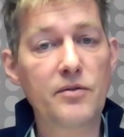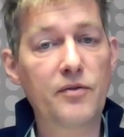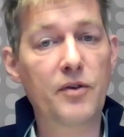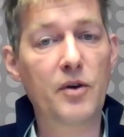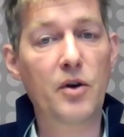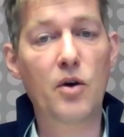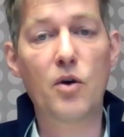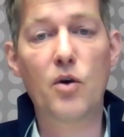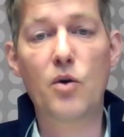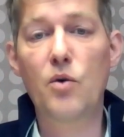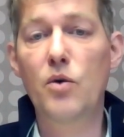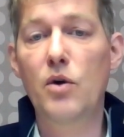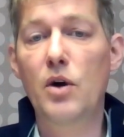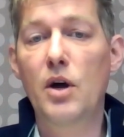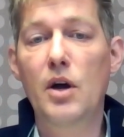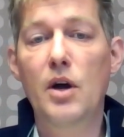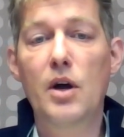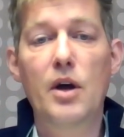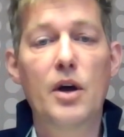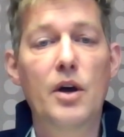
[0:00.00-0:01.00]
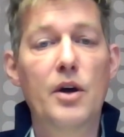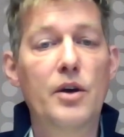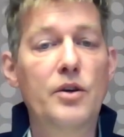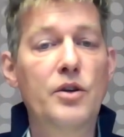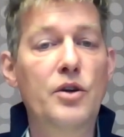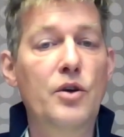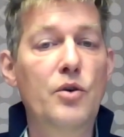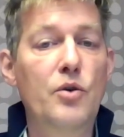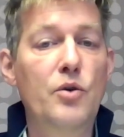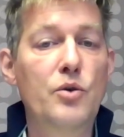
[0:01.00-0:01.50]
flow,
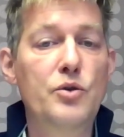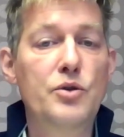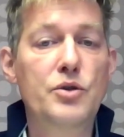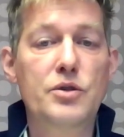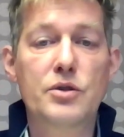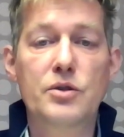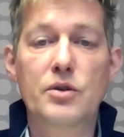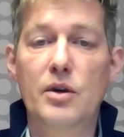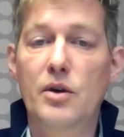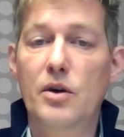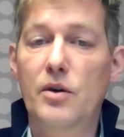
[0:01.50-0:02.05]
use